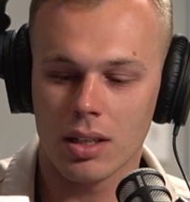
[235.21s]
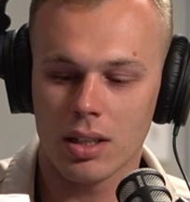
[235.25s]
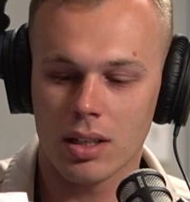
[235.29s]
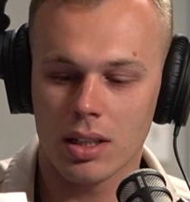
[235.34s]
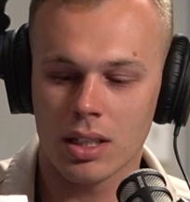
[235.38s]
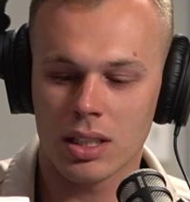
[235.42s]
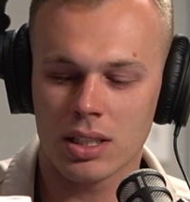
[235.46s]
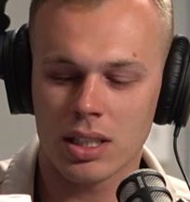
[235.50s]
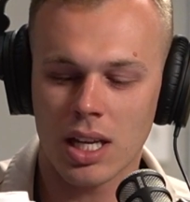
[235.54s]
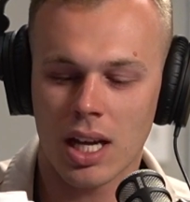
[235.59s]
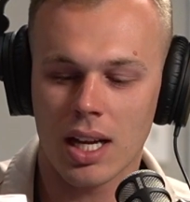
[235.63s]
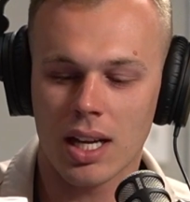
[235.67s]

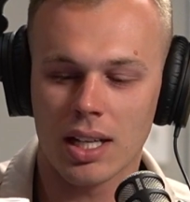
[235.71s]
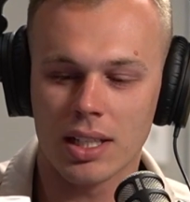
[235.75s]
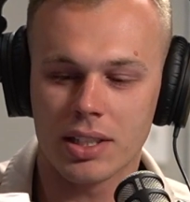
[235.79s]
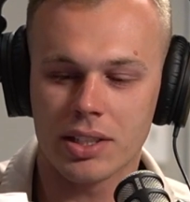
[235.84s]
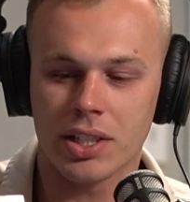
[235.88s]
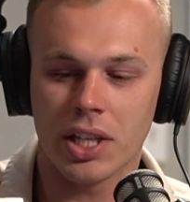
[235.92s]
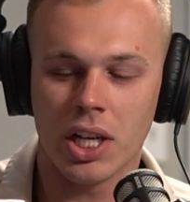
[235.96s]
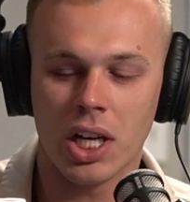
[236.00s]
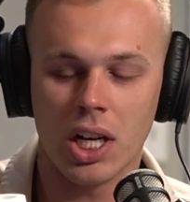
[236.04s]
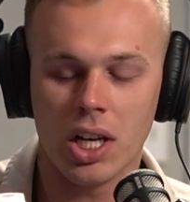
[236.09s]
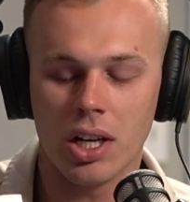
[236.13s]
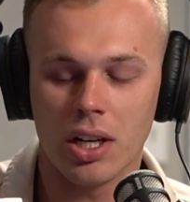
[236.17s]
There's not a
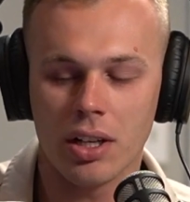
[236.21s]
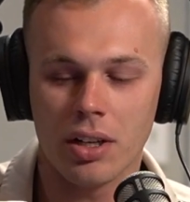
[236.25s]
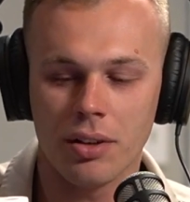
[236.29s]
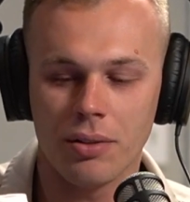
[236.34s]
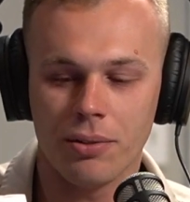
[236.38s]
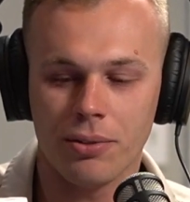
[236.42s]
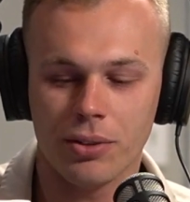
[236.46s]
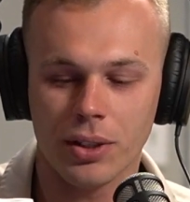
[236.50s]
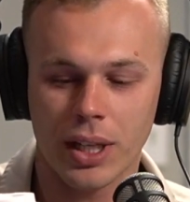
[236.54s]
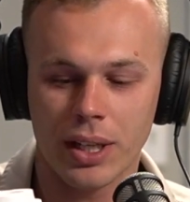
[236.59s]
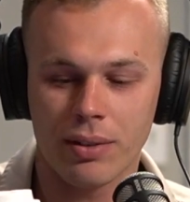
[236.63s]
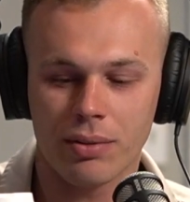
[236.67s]
ton of
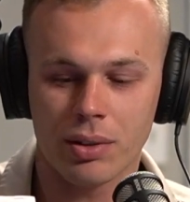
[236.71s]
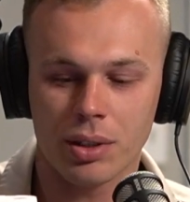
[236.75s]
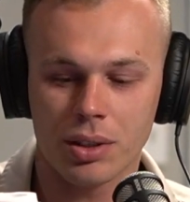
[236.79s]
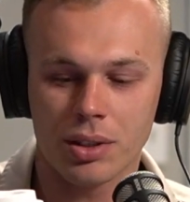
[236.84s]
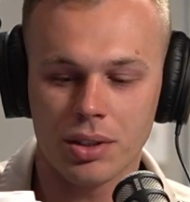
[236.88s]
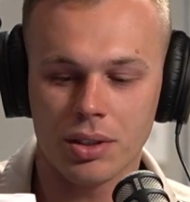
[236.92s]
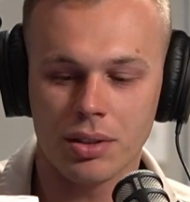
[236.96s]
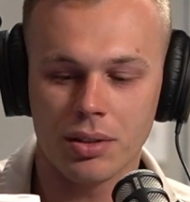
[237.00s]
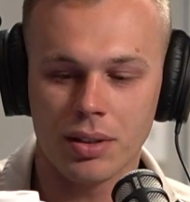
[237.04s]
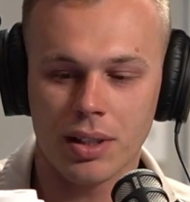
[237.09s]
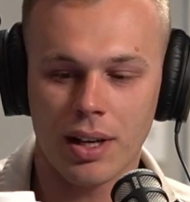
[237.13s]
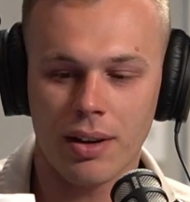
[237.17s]
flavor
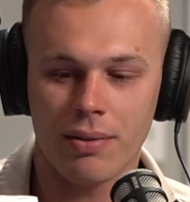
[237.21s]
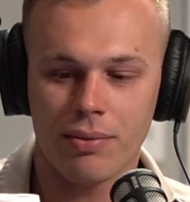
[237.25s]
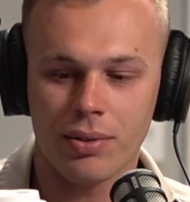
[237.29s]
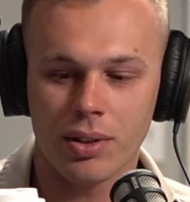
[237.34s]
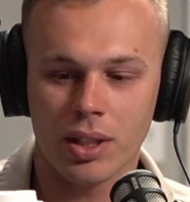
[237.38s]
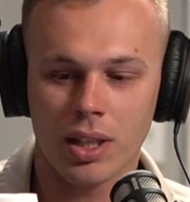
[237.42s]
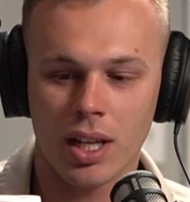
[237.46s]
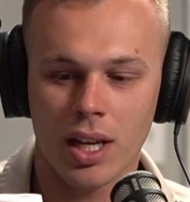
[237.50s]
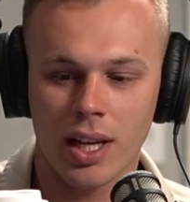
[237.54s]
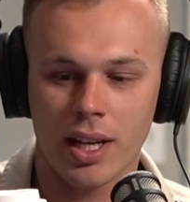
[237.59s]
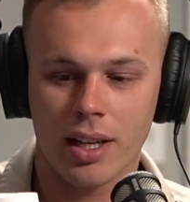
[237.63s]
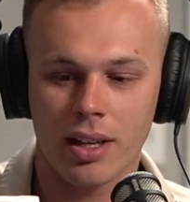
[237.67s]
to it, I feel
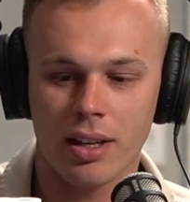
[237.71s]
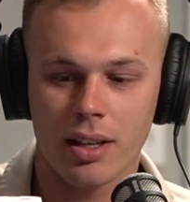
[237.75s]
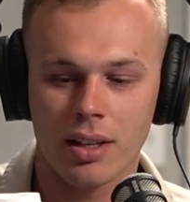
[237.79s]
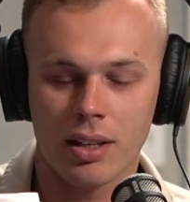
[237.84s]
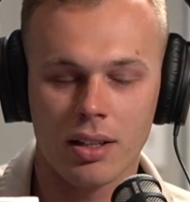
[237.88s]
like. Mix